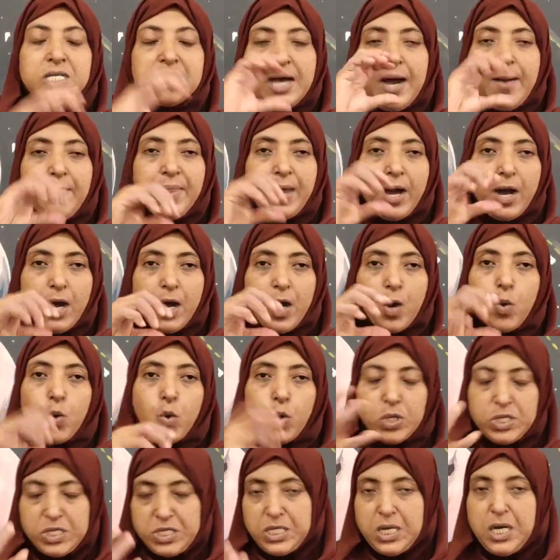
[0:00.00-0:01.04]
some
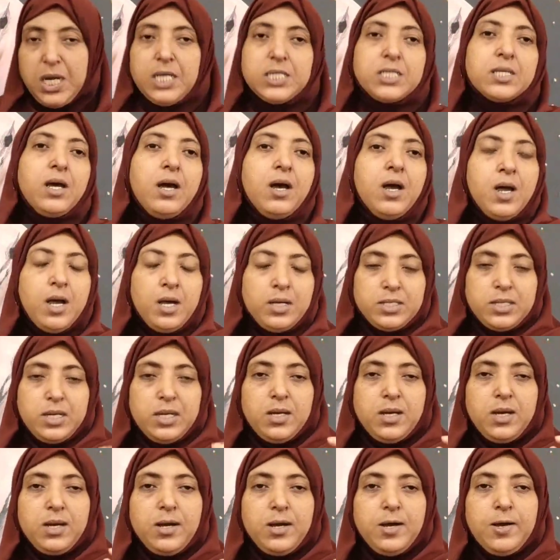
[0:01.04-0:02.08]
horses
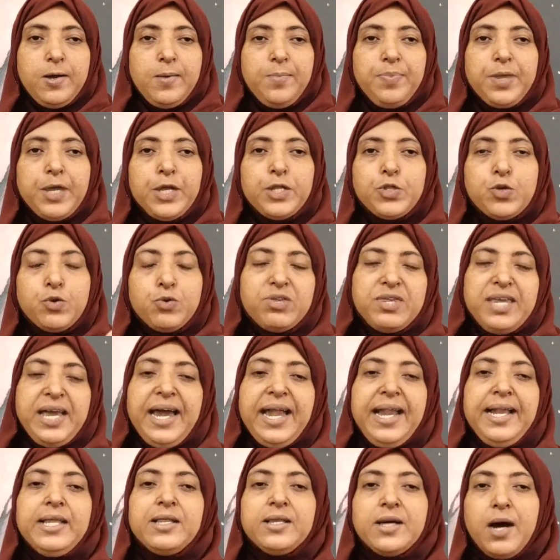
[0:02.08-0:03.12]
to
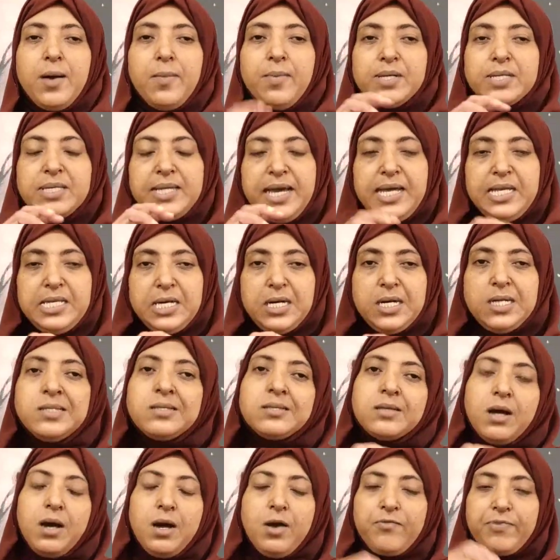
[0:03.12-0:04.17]
send the
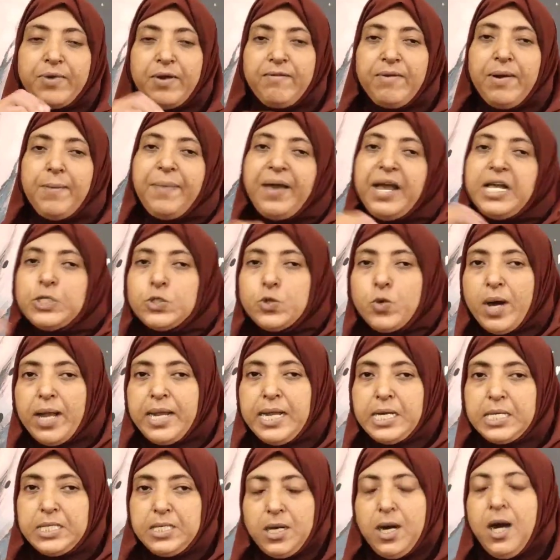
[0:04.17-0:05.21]
messages from one place to
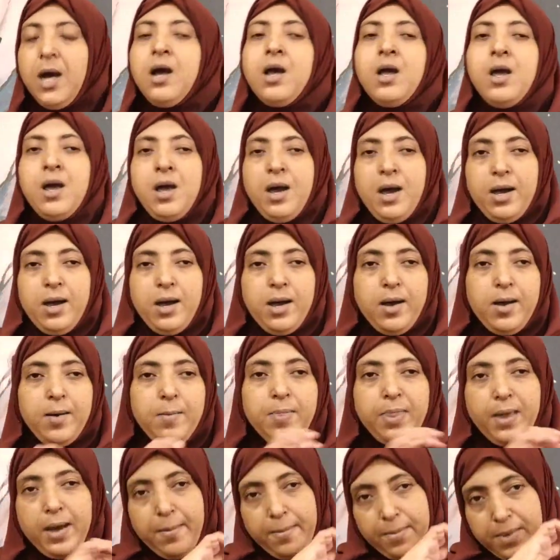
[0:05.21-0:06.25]
another,
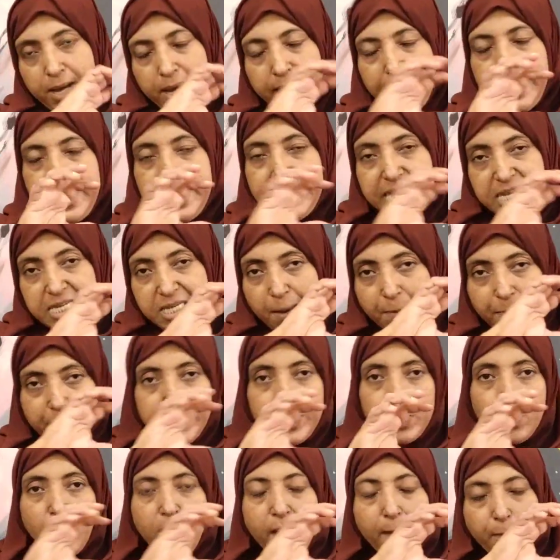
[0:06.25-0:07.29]
and it is a
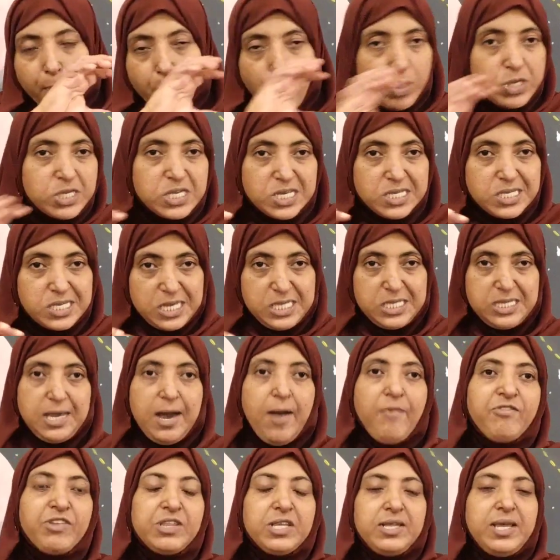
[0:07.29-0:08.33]
particular postal
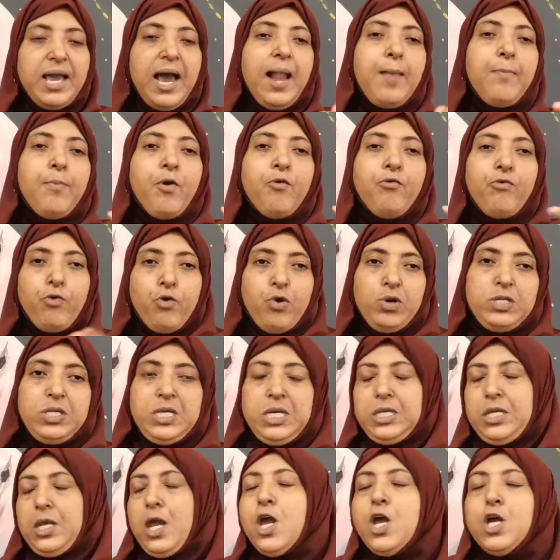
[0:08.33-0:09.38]
system with the help of
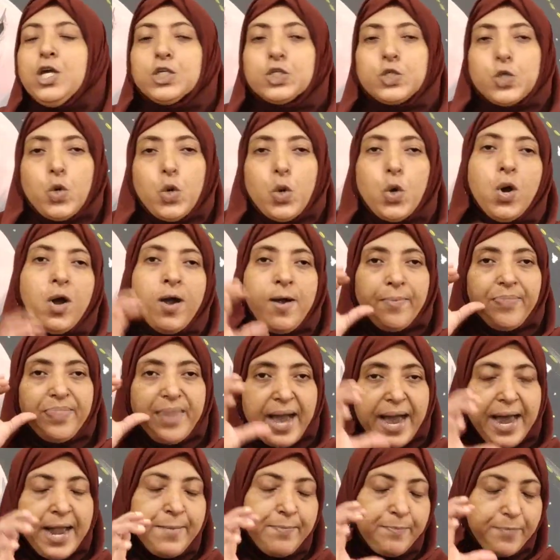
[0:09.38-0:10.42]
horses. So
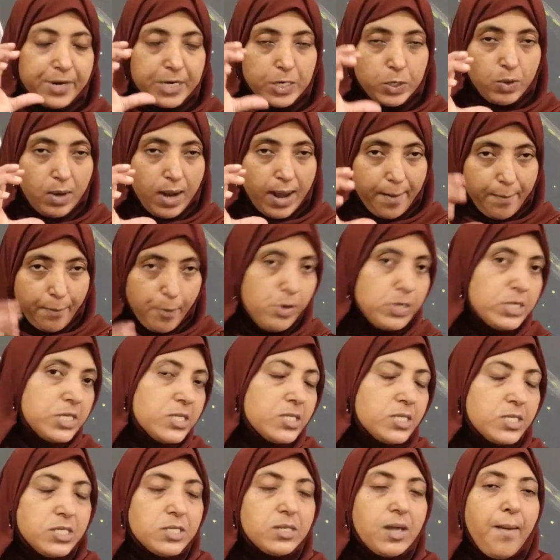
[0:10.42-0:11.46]
that particular
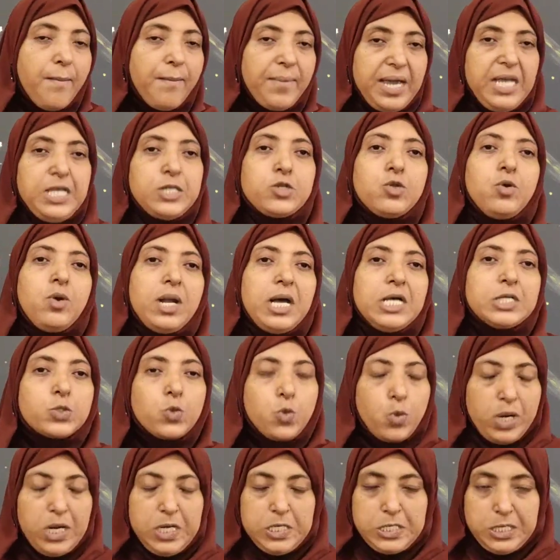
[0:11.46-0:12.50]
postal system is known as
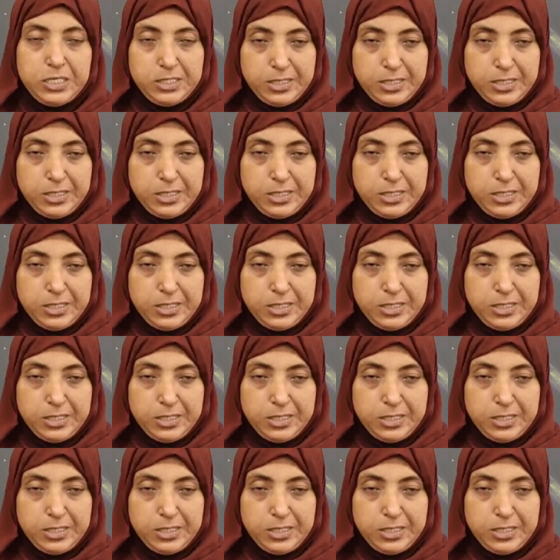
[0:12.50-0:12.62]
courier